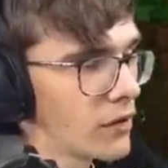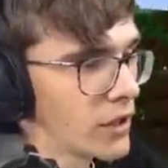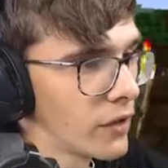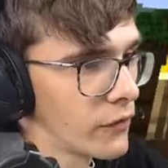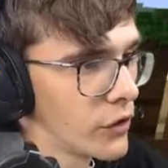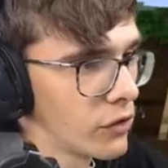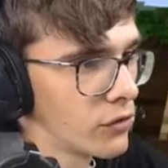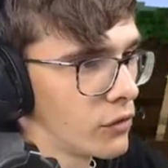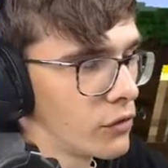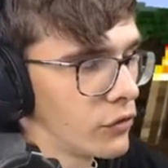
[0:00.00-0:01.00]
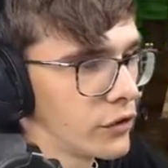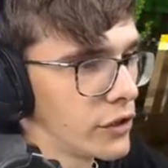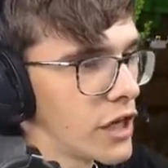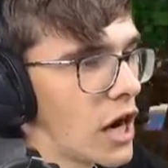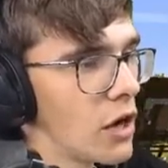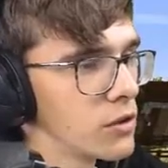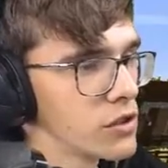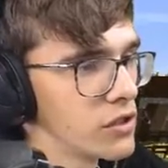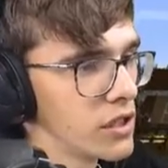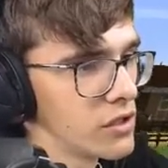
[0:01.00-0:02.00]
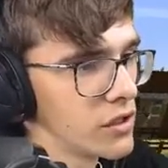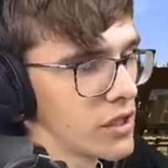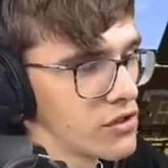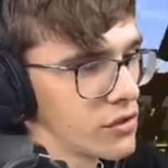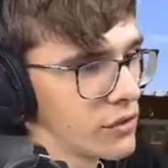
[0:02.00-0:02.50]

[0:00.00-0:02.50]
like worked on the house. There is a